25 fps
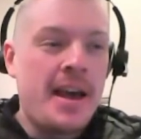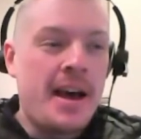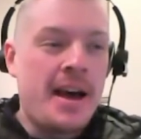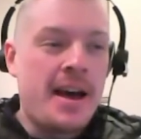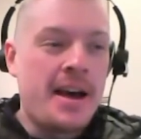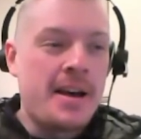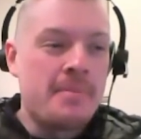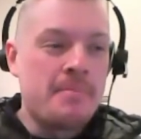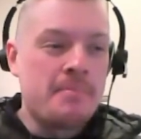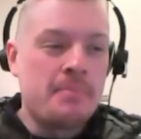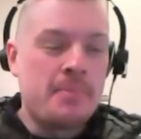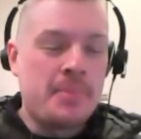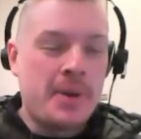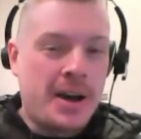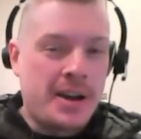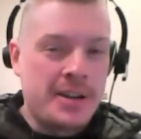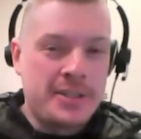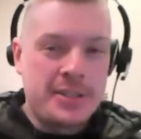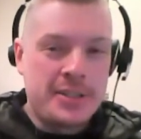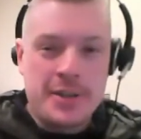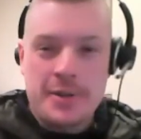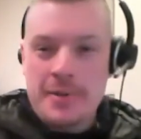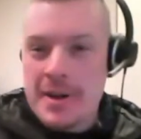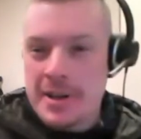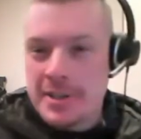5, but I
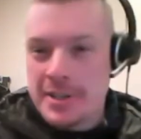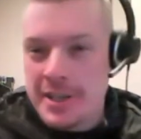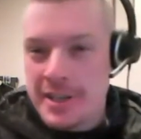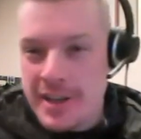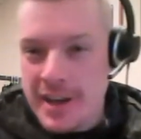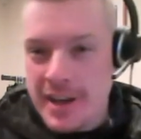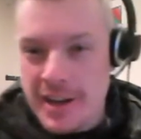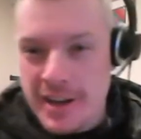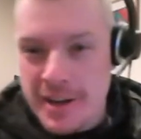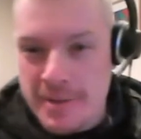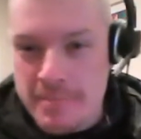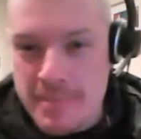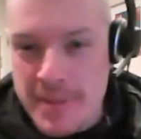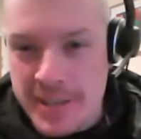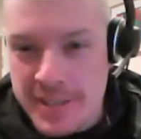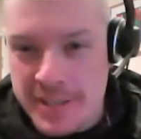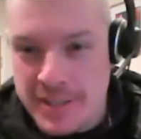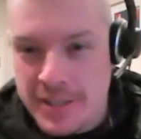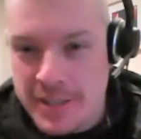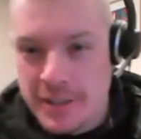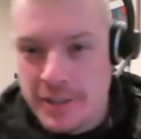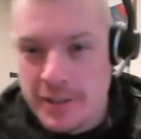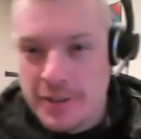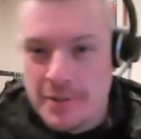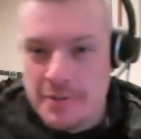do actually kind of miss
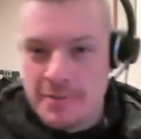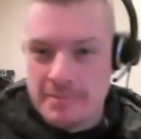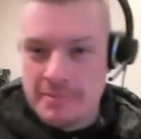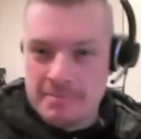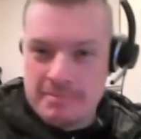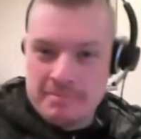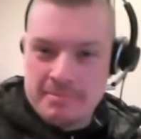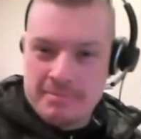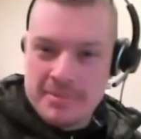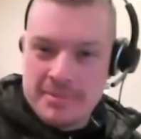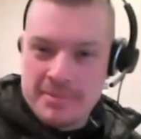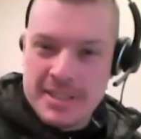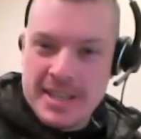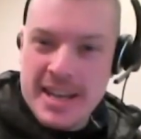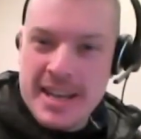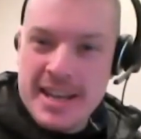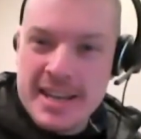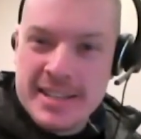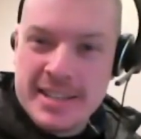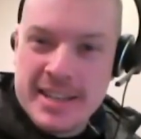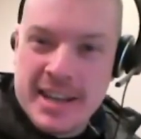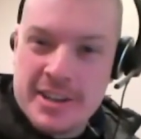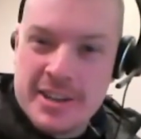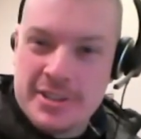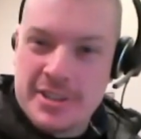the long
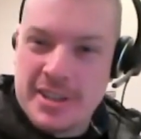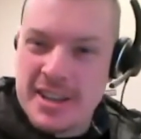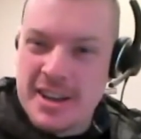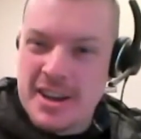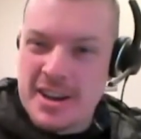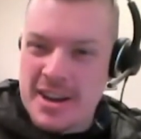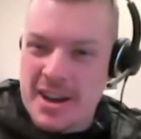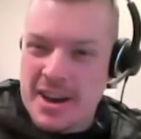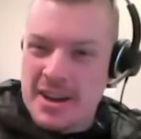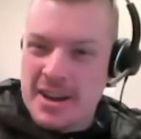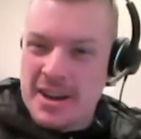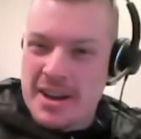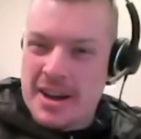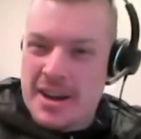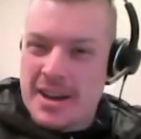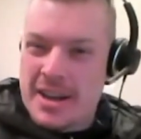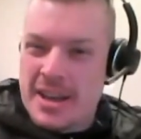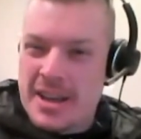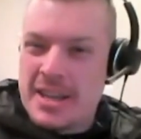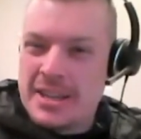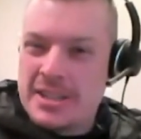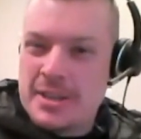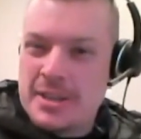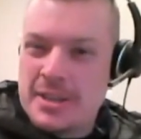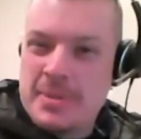days, actually. I
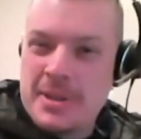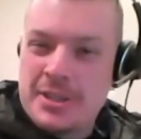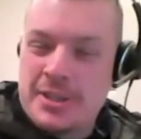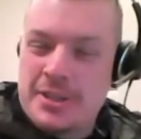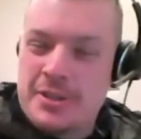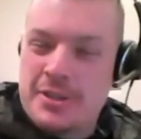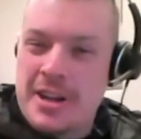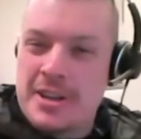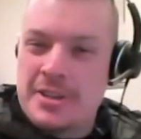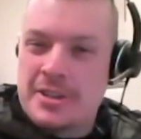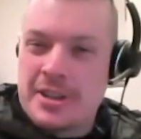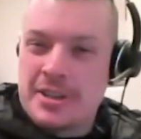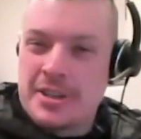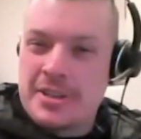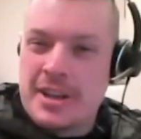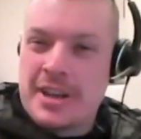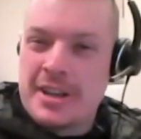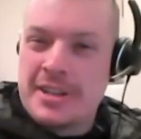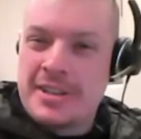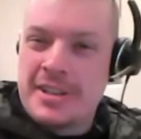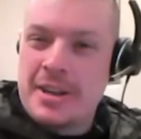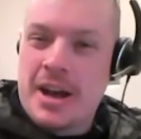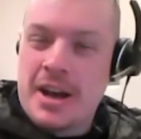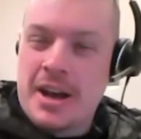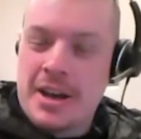it's a bit strange. I
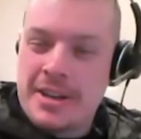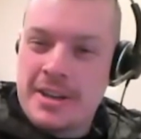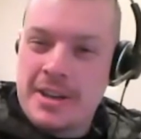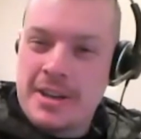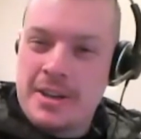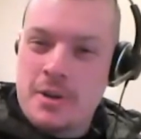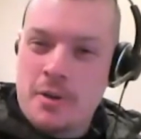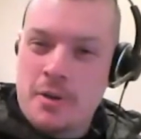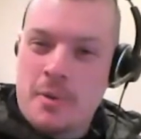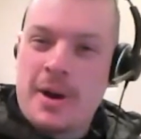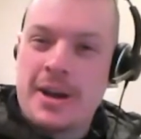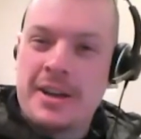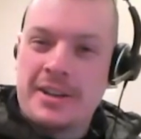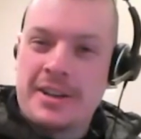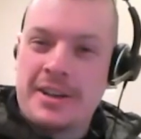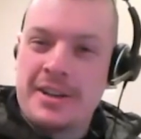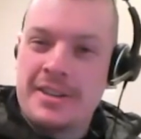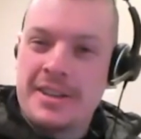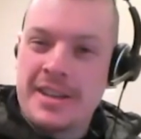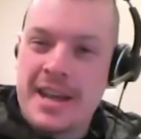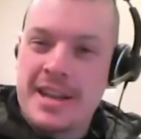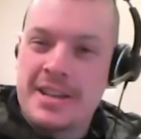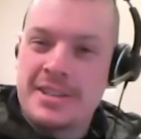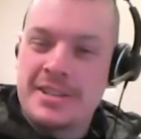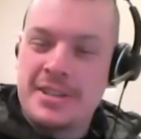did quite
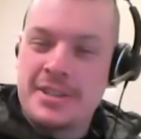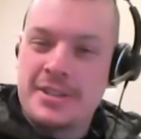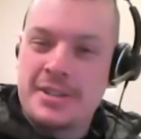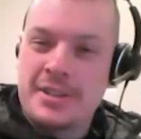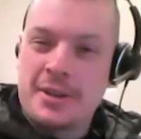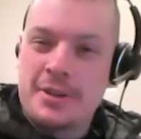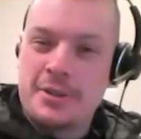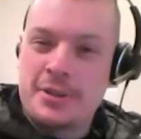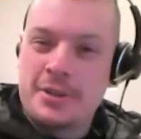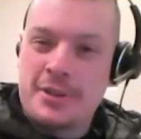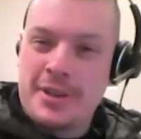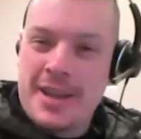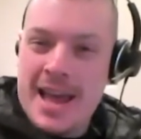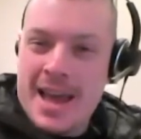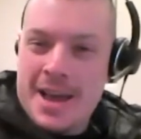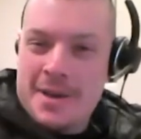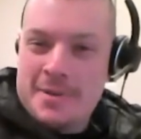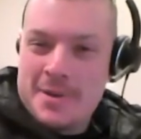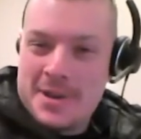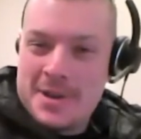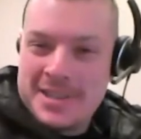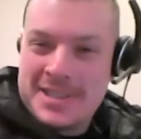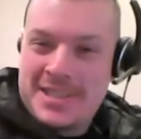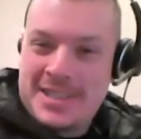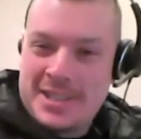like the antisocial
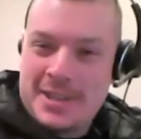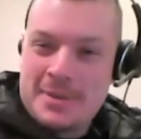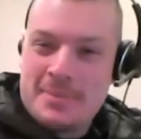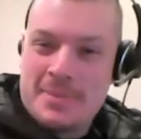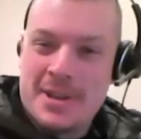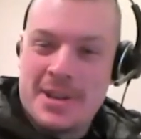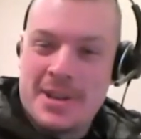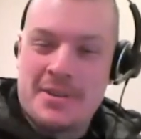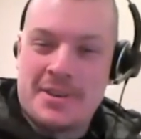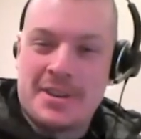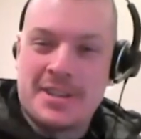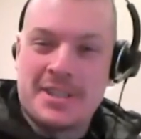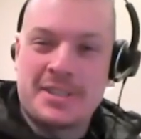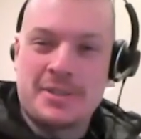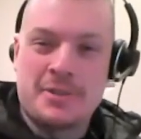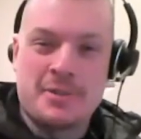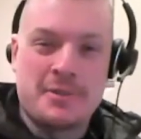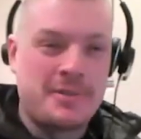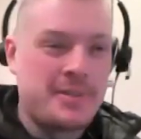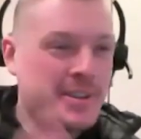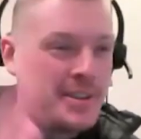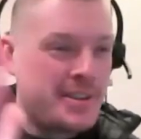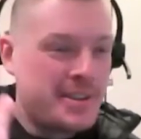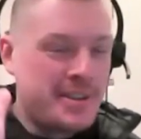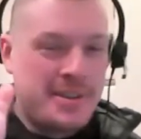hours, to be honest,
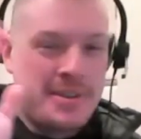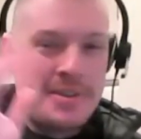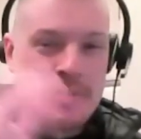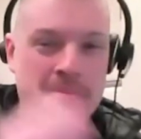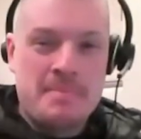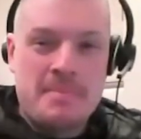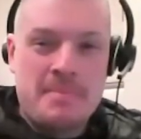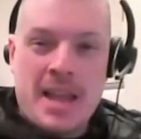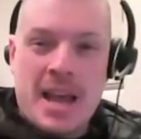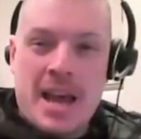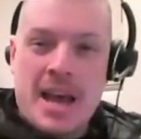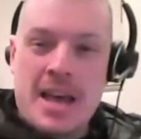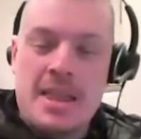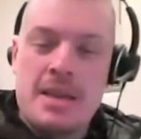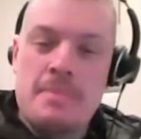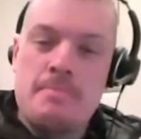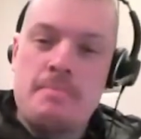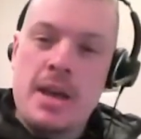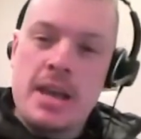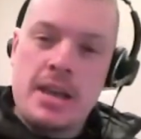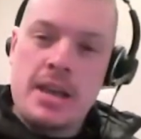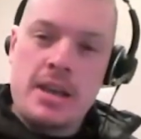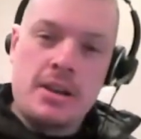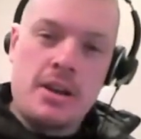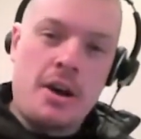and then
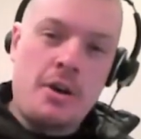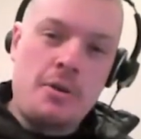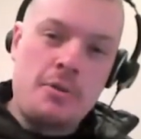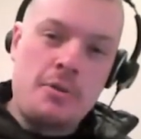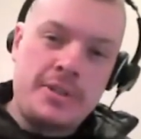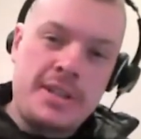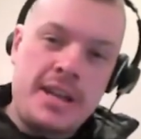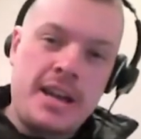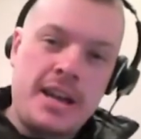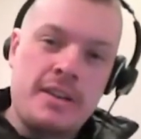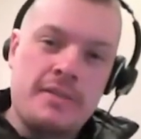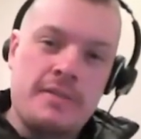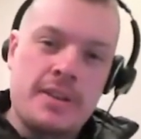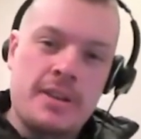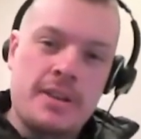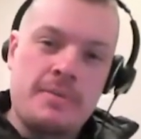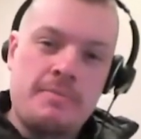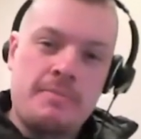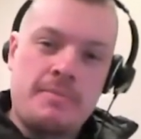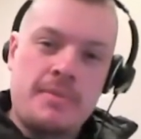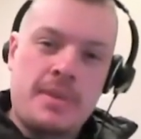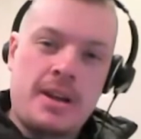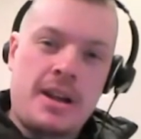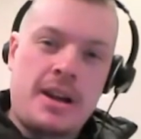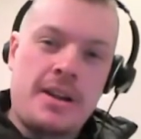making a whole day of it.
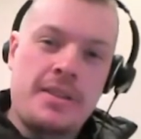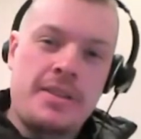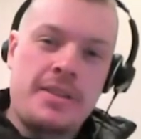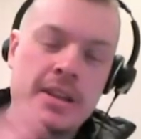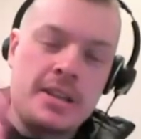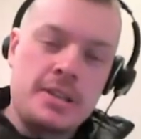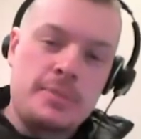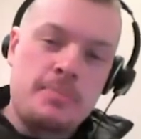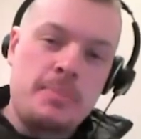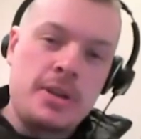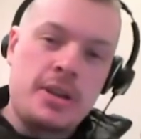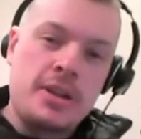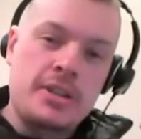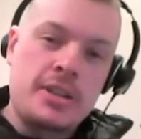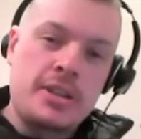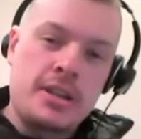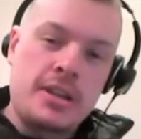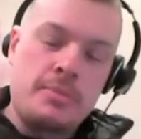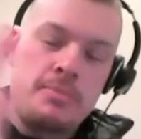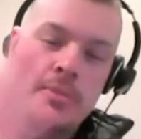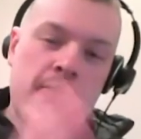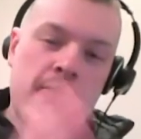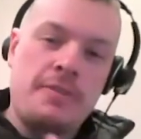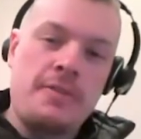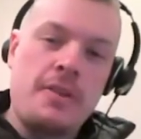And I think it's because I
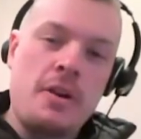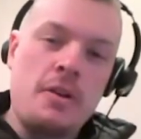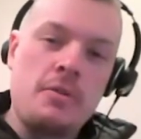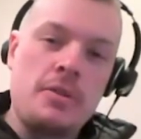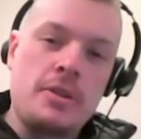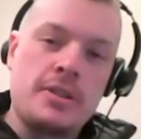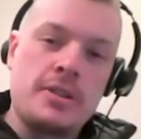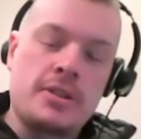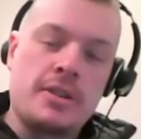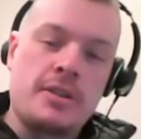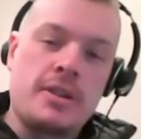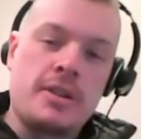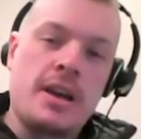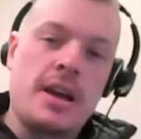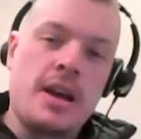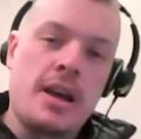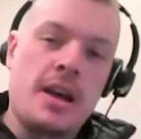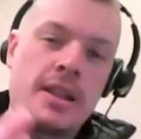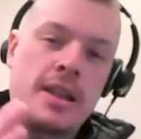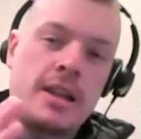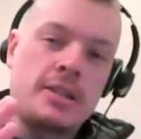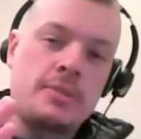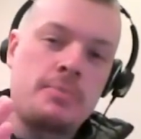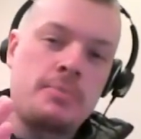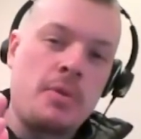could be focused on it,
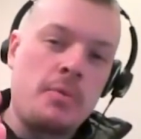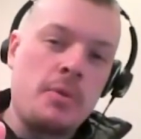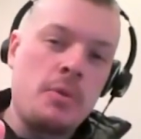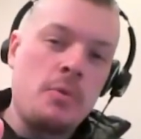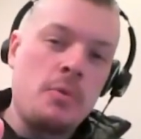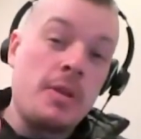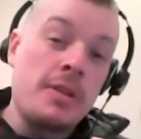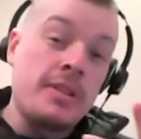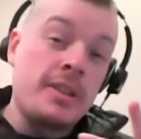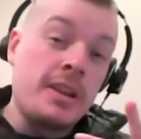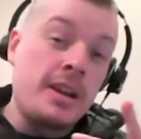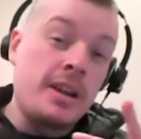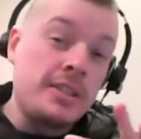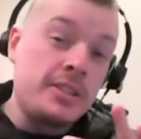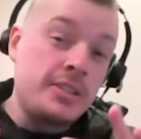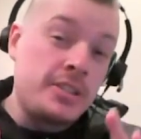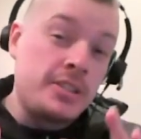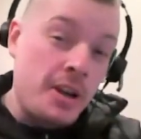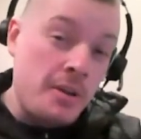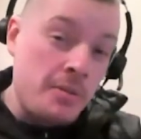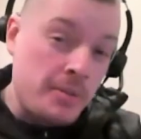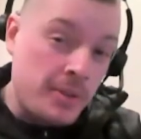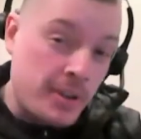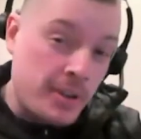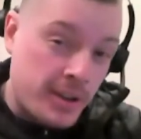and that's probably one thing I
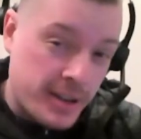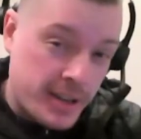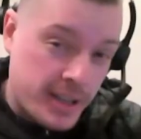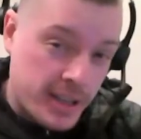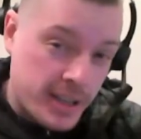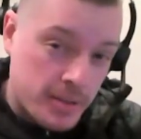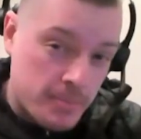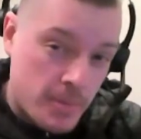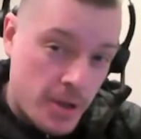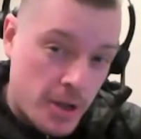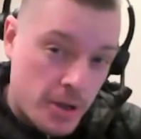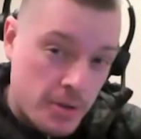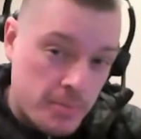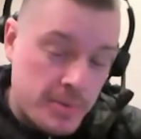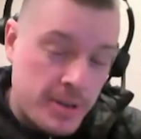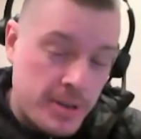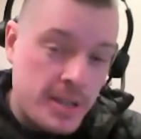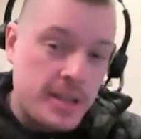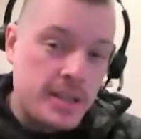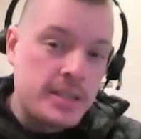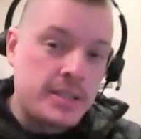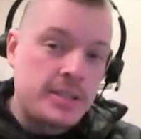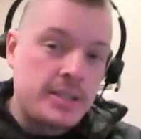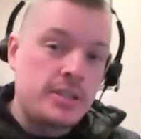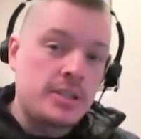don't like about
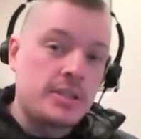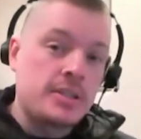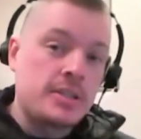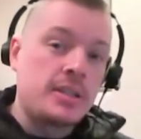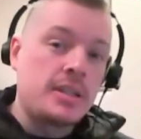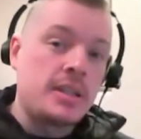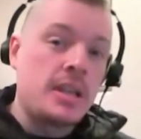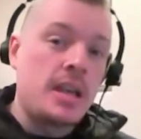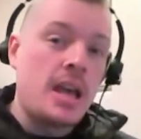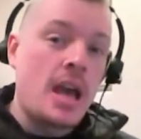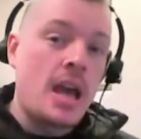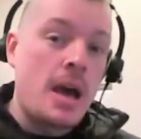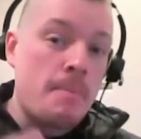is just the